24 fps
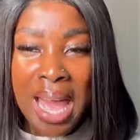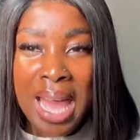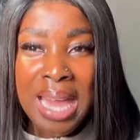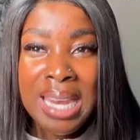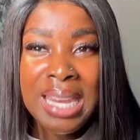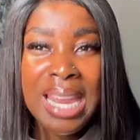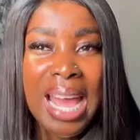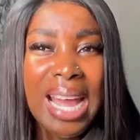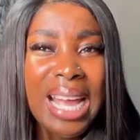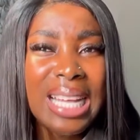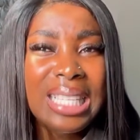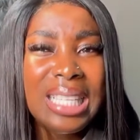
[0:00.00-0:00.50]

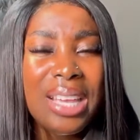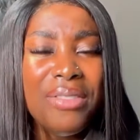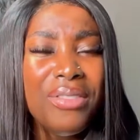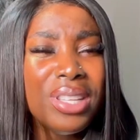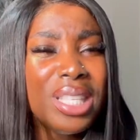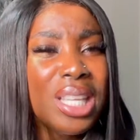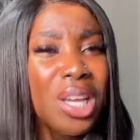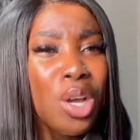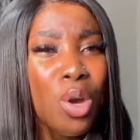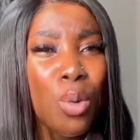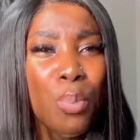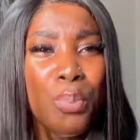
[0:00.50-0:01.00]

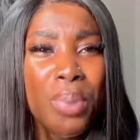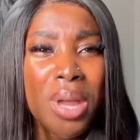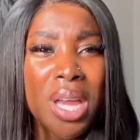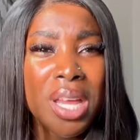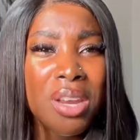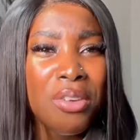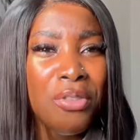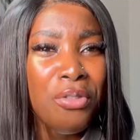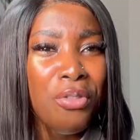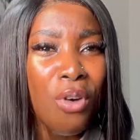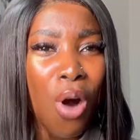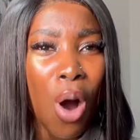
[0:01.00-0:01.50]
Negativity could be in
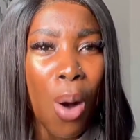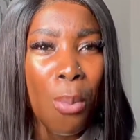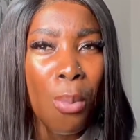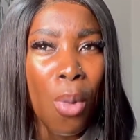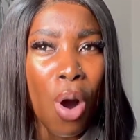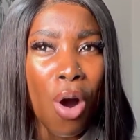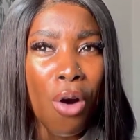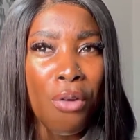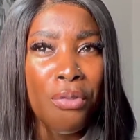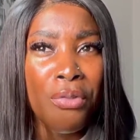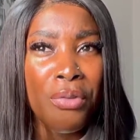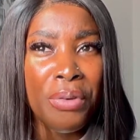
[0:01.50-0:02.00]
the form
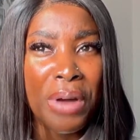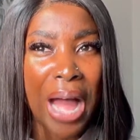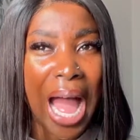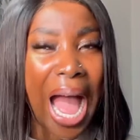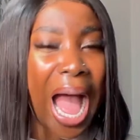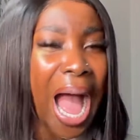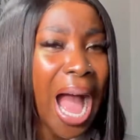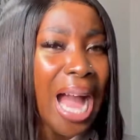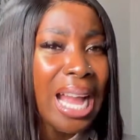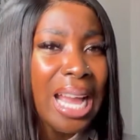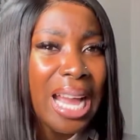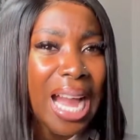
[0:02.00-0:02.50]
of
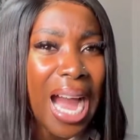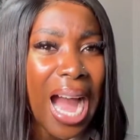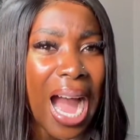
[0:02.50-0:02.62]
anger,